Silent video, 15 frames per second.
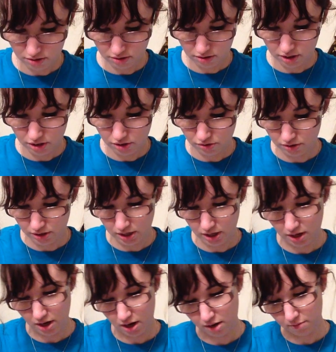are interesting
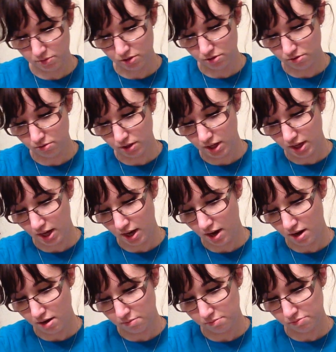caps. So the
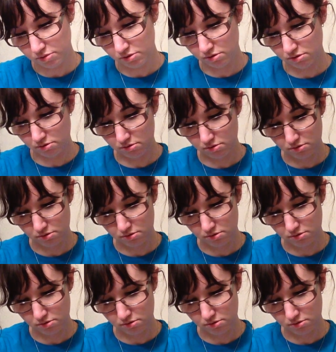caps,